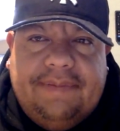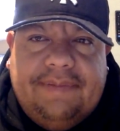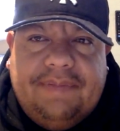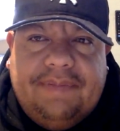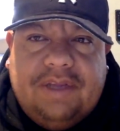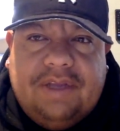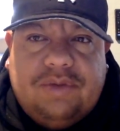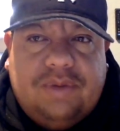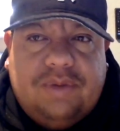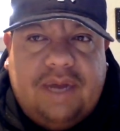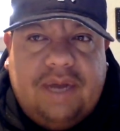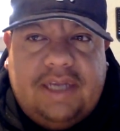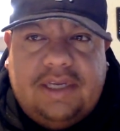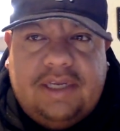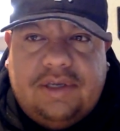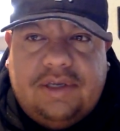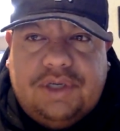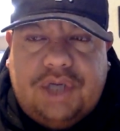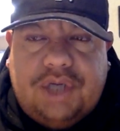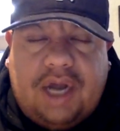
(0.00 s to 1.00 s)
This one I
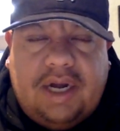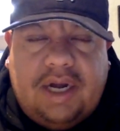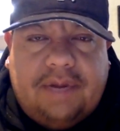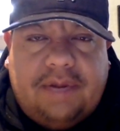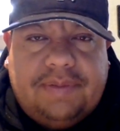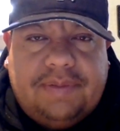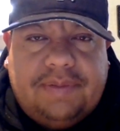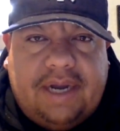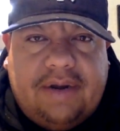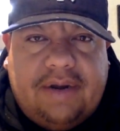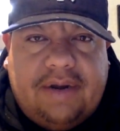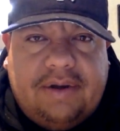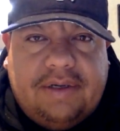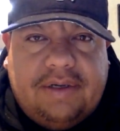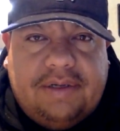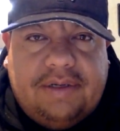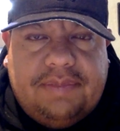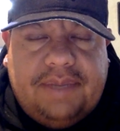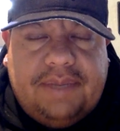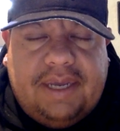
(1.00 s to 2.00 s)
just shot it
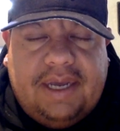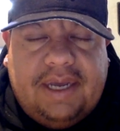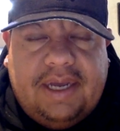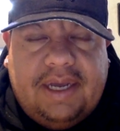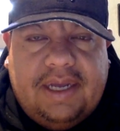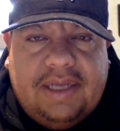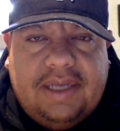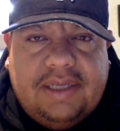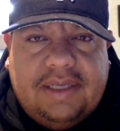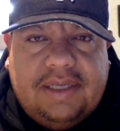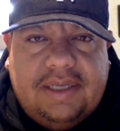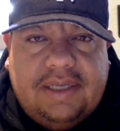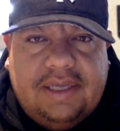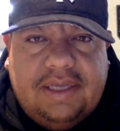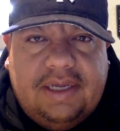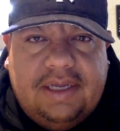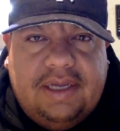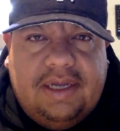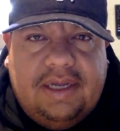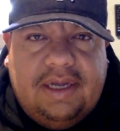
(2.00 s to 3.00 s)
upstairs because
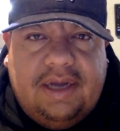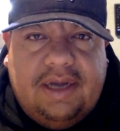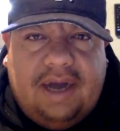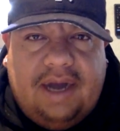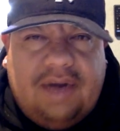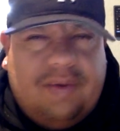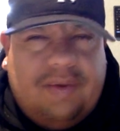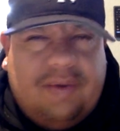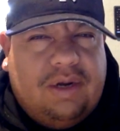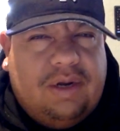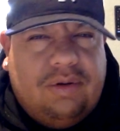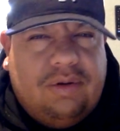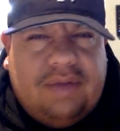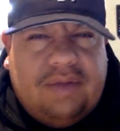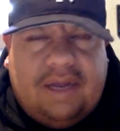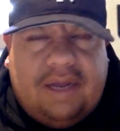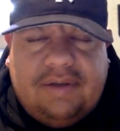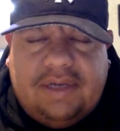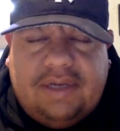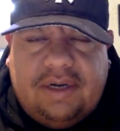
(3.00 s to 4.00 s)
I don't want to go
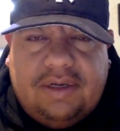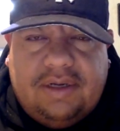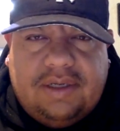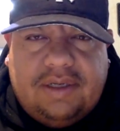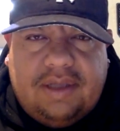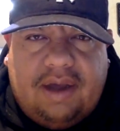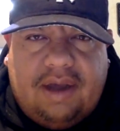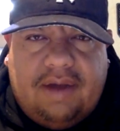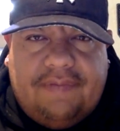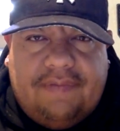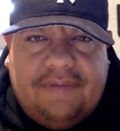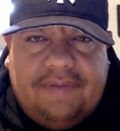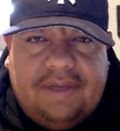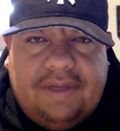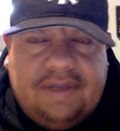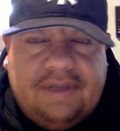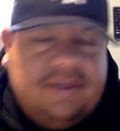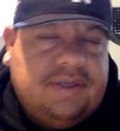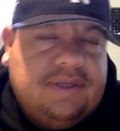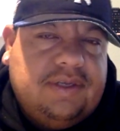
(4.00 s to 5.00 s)
downstairs to the
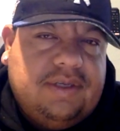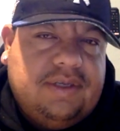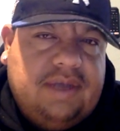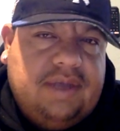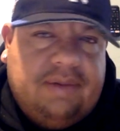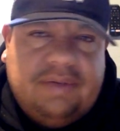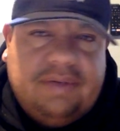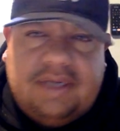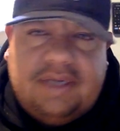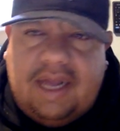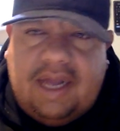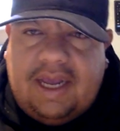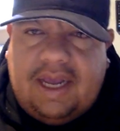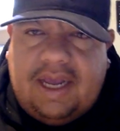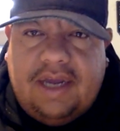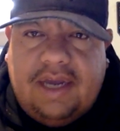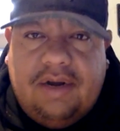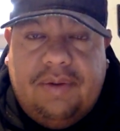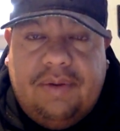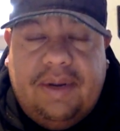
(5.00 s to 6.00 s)
office. I was like, hey,
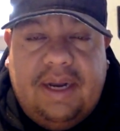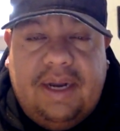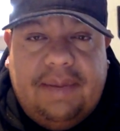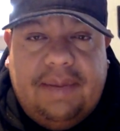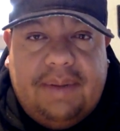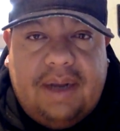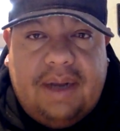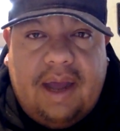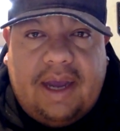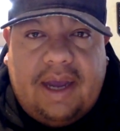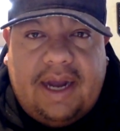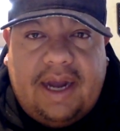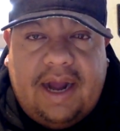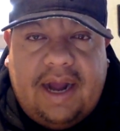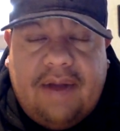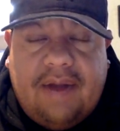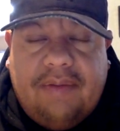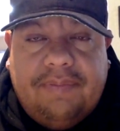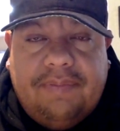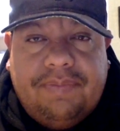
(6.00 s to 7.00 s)
you know what? Let me knock it
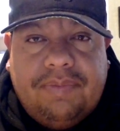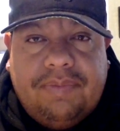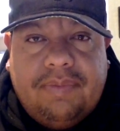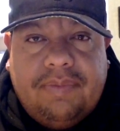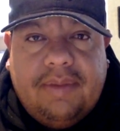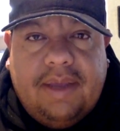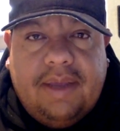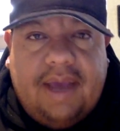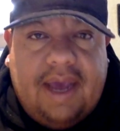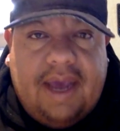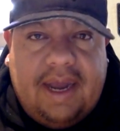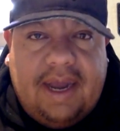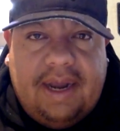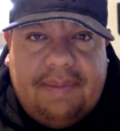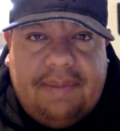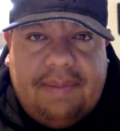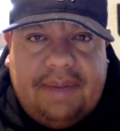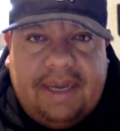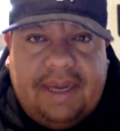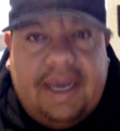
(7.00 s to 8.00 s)
out and
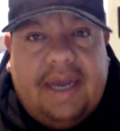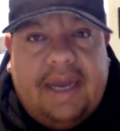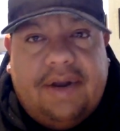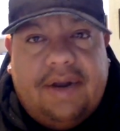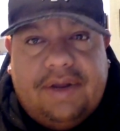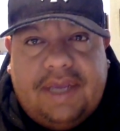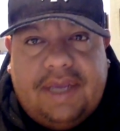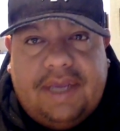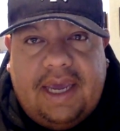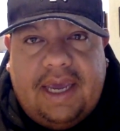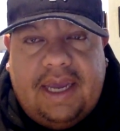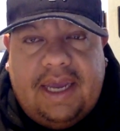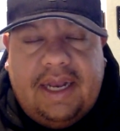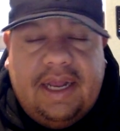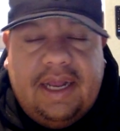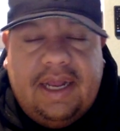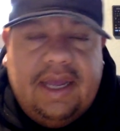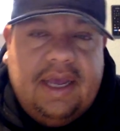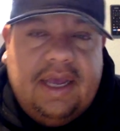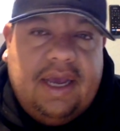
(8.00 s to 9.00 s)
let me
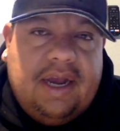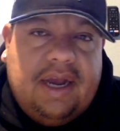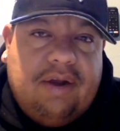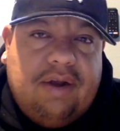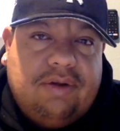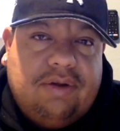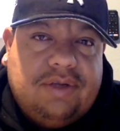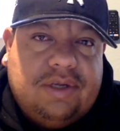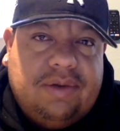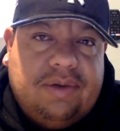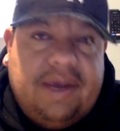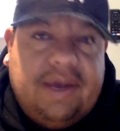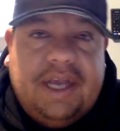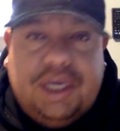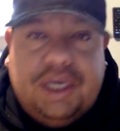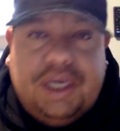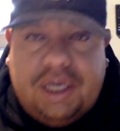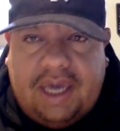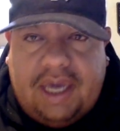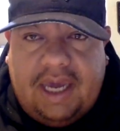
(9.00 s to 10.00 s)
entertain and also
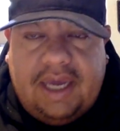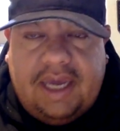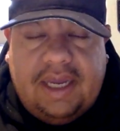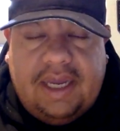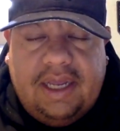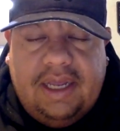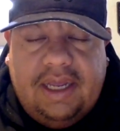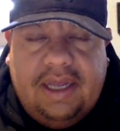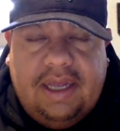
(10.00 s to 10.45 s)
educate